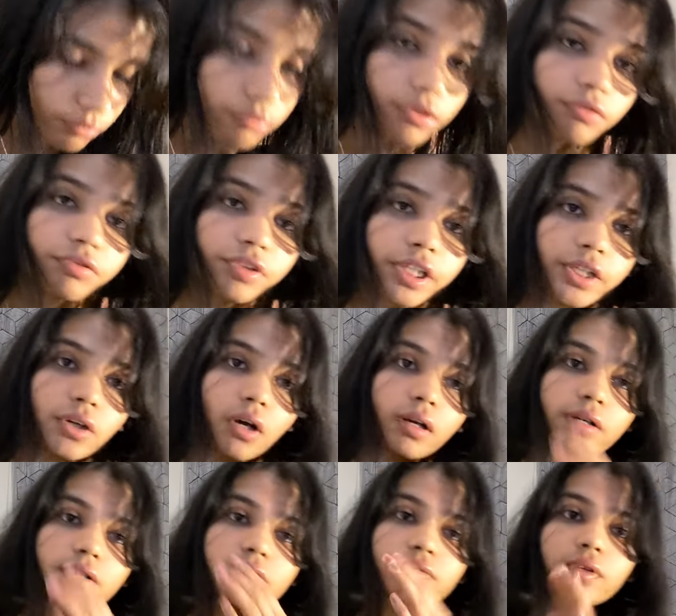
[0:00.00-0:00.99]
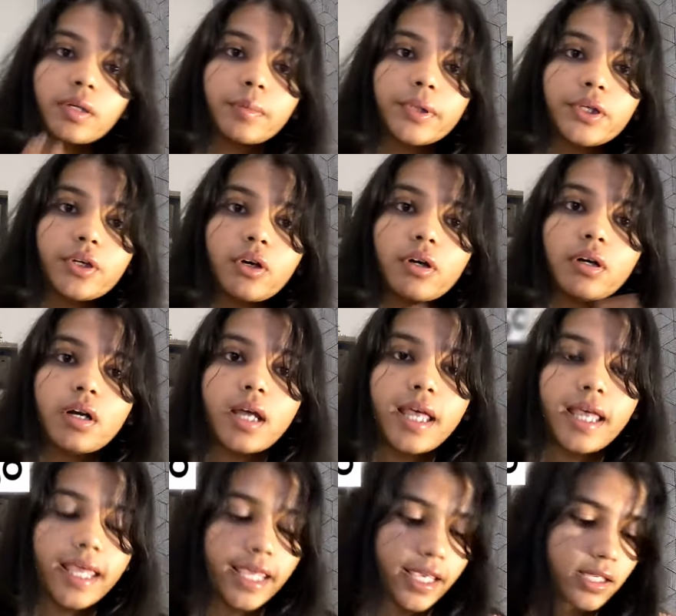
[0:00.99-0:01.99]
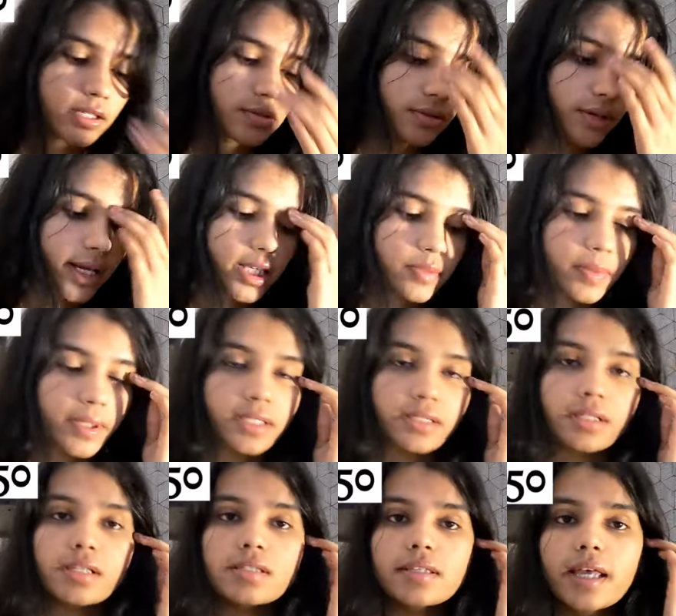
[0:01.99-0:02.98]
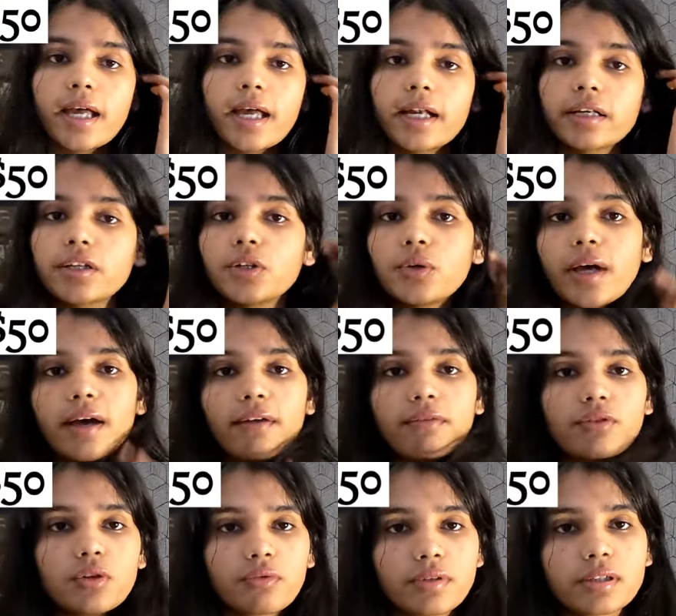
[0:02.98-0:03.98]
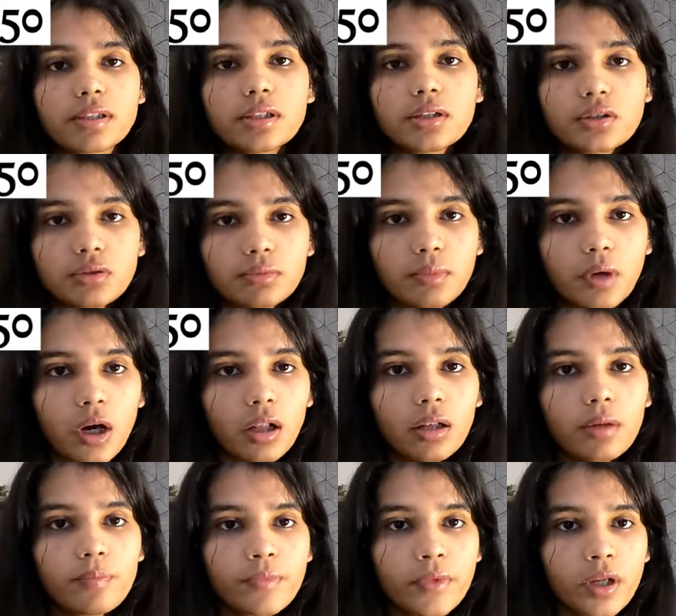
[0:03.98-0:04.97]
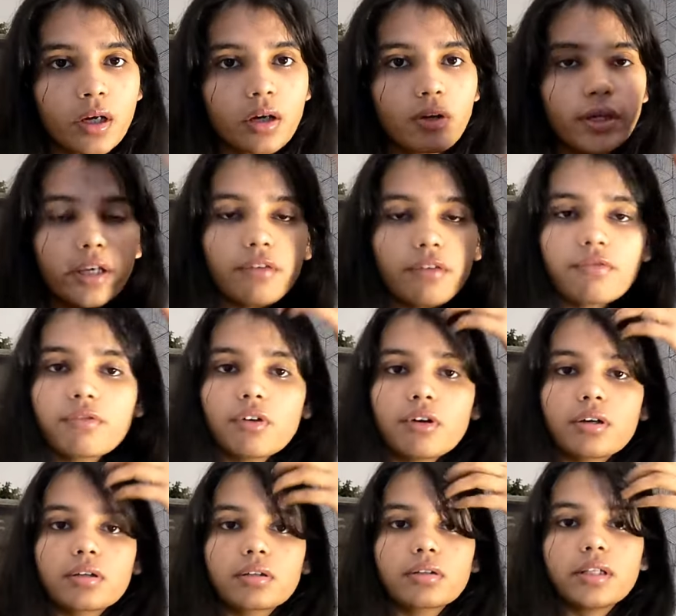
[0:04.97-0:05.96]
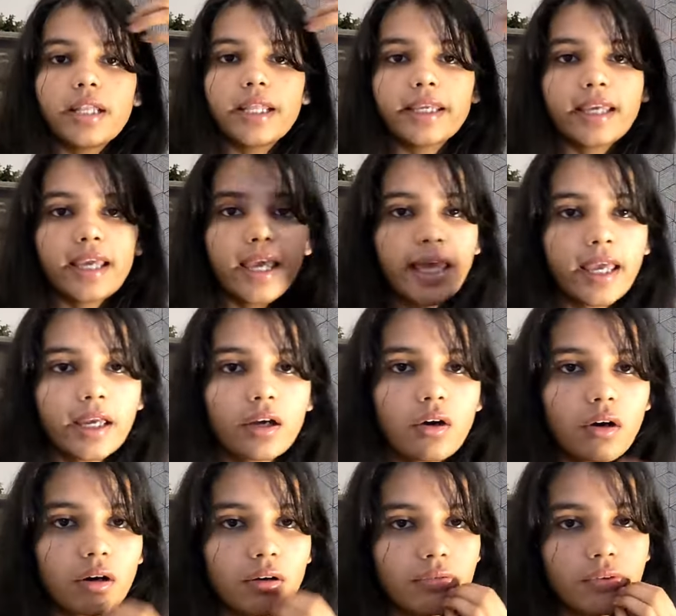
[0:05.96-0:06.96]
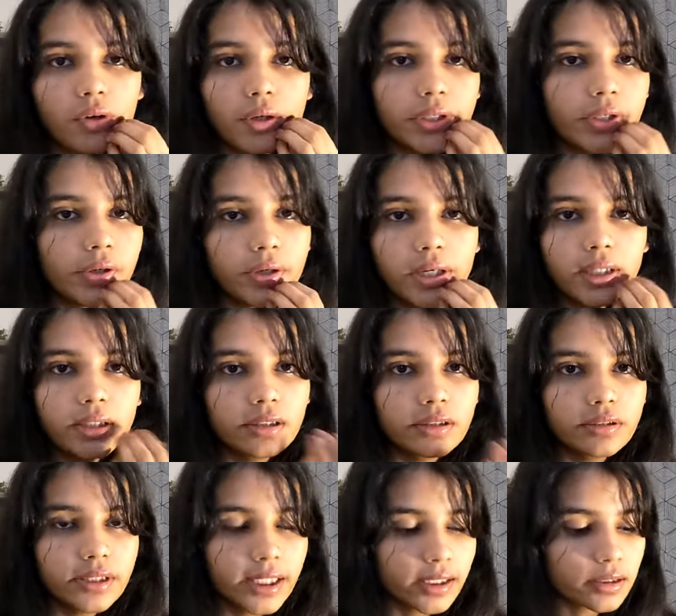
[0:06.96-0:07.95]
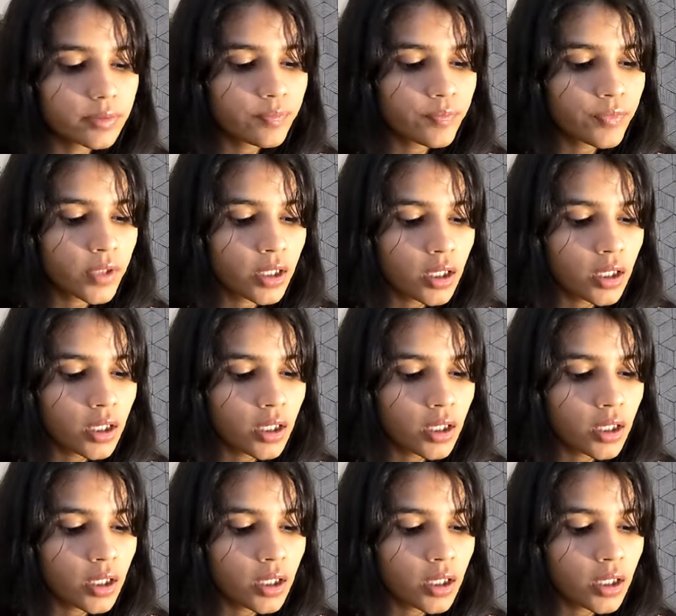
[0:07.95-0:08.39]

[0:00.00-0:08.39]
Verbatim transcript: $50 will be your extra expenses that you have to visit to mall okay for like egg or for your other things